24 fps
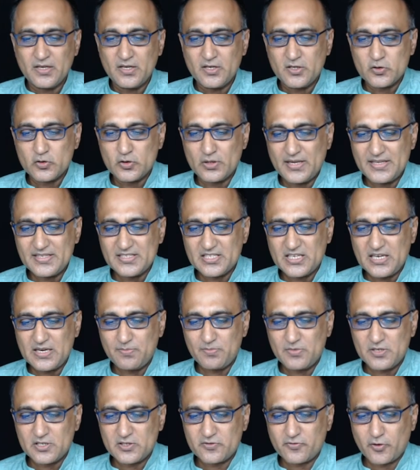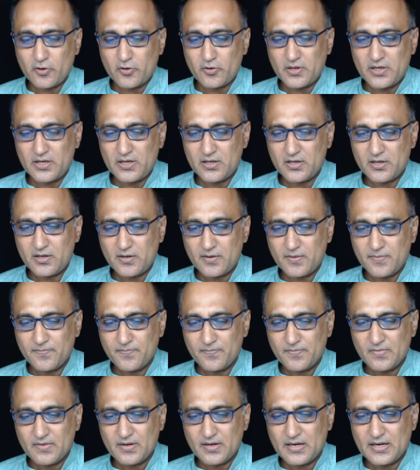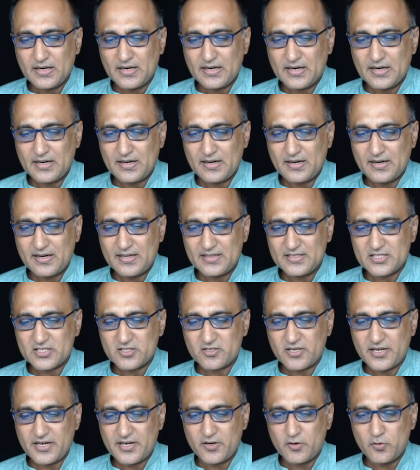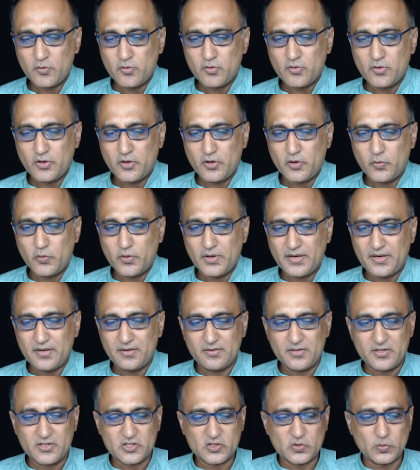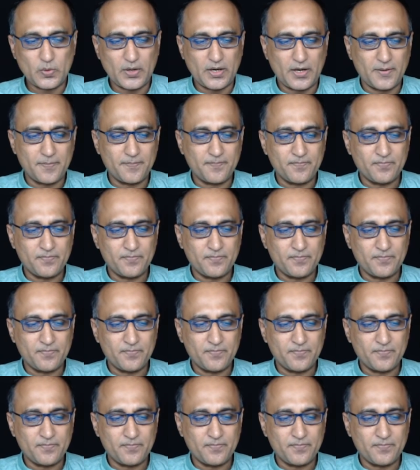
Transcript: So let's keep this fellow here and let's try to do it this way.